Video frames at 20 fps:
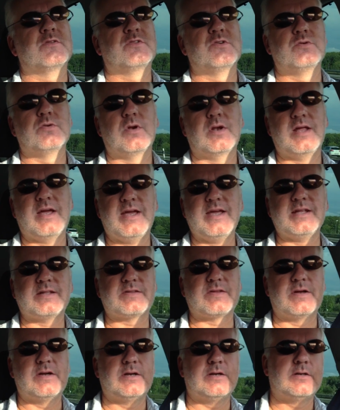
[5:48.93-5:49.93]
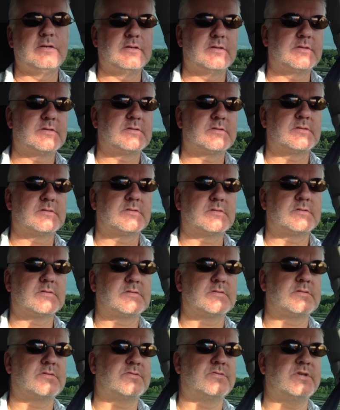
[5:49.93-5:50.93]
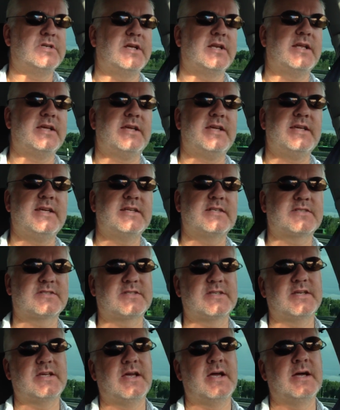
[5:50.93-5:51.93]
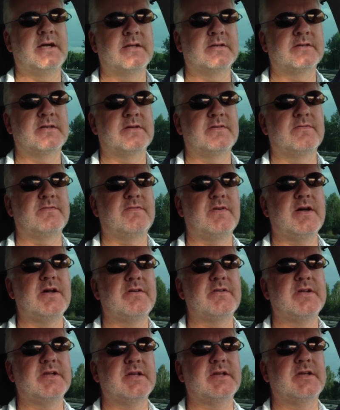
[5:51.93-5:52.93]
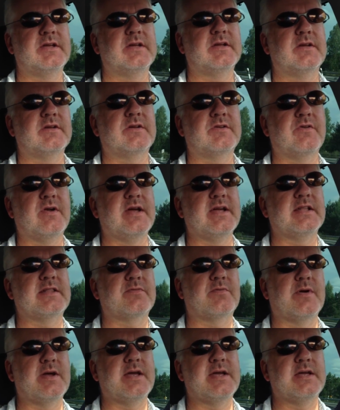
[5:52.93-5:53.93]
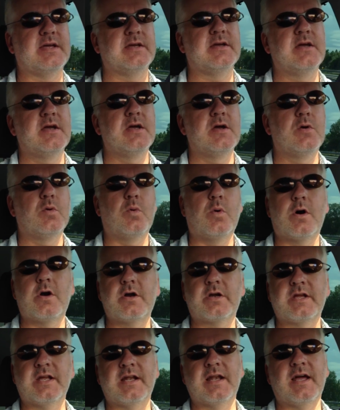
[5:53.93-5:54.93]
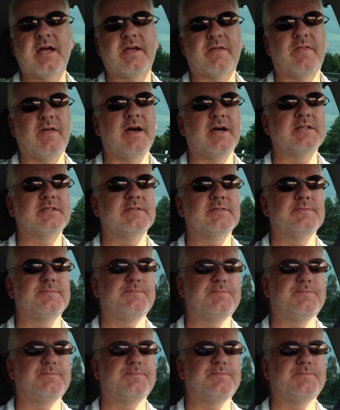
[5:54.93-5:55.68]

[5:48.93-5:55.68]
do later. Really easy and a very great way working like that.